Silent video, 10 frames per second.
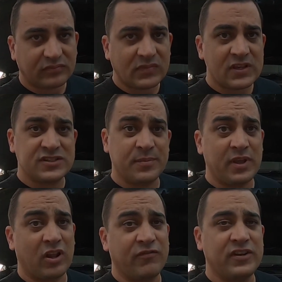Some of the
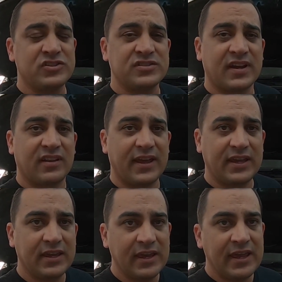other features I
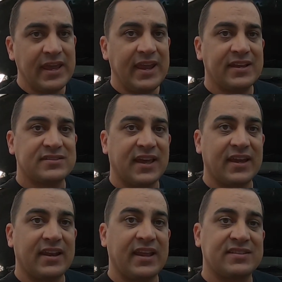like is
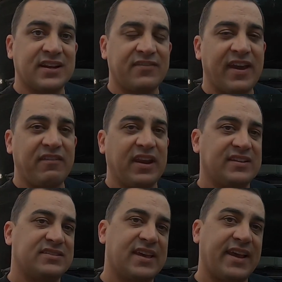that instead of having a
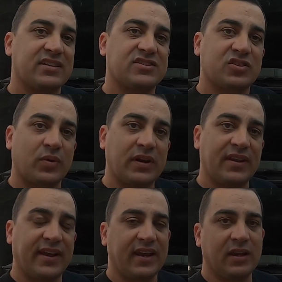second screen
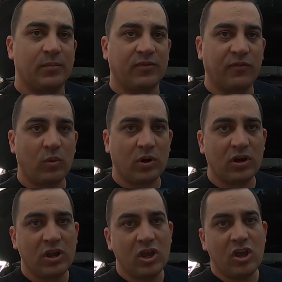like I did
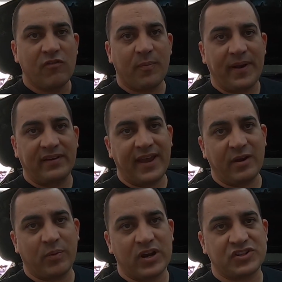before for my tire
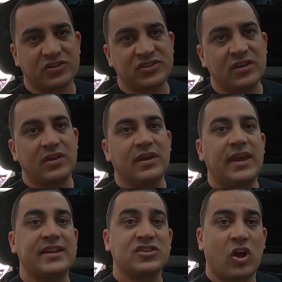pressures,
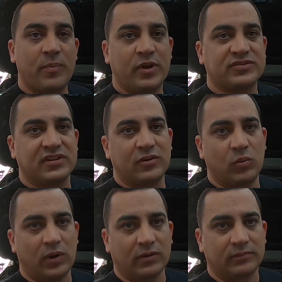it's all built into
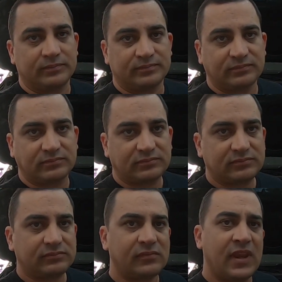one.
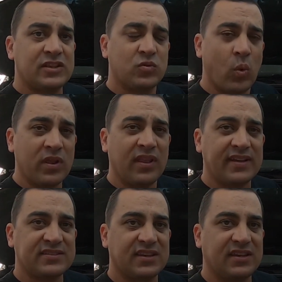It's one
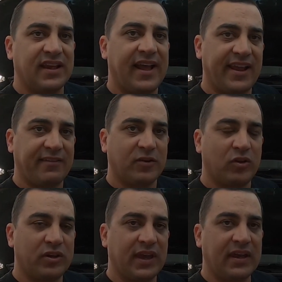less thing that I have to
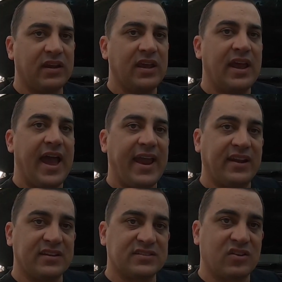look at. I can
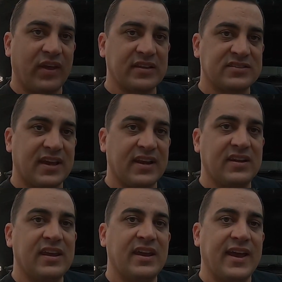just glance at
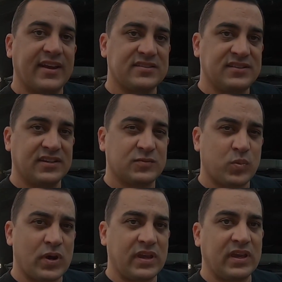it. I can see it's
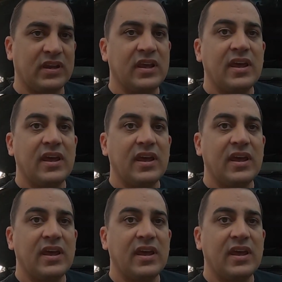braking.